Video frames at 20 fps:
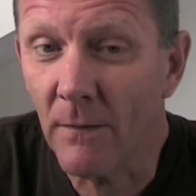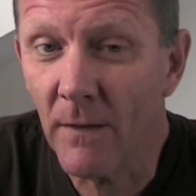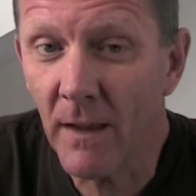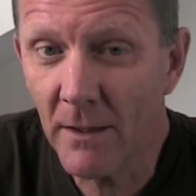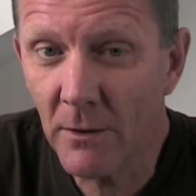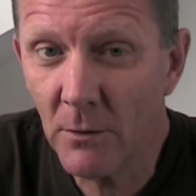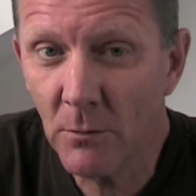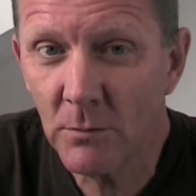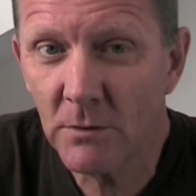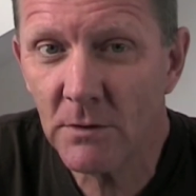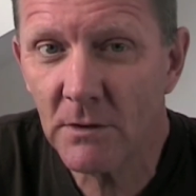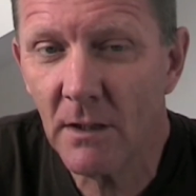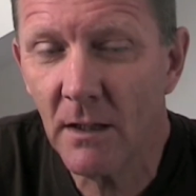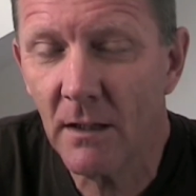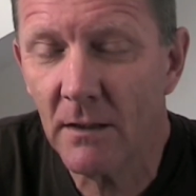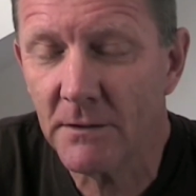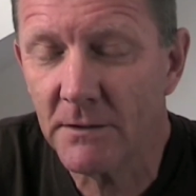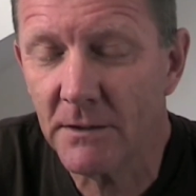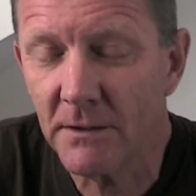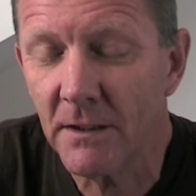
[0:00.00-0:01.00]
they all
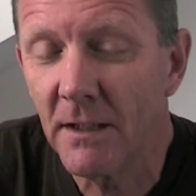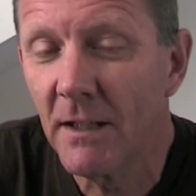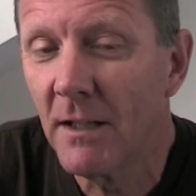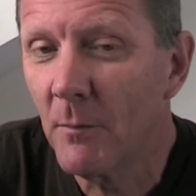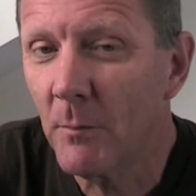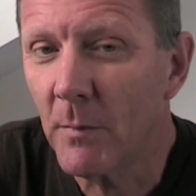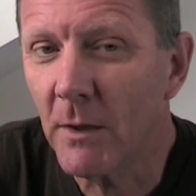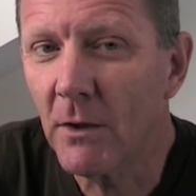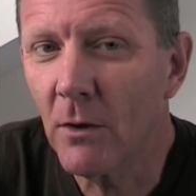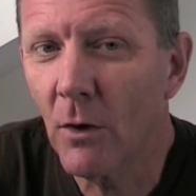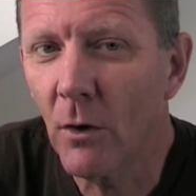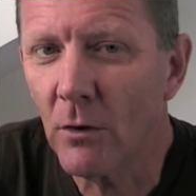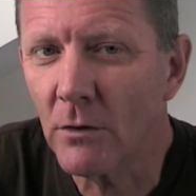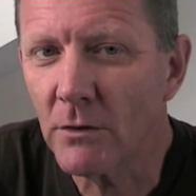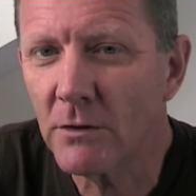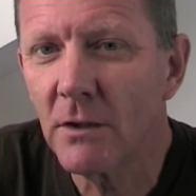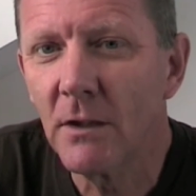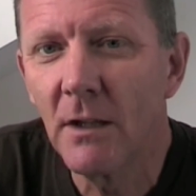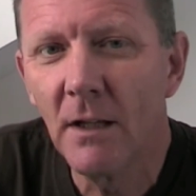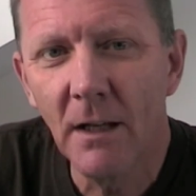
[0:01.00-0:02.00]
started
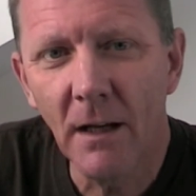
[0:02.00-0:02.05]
because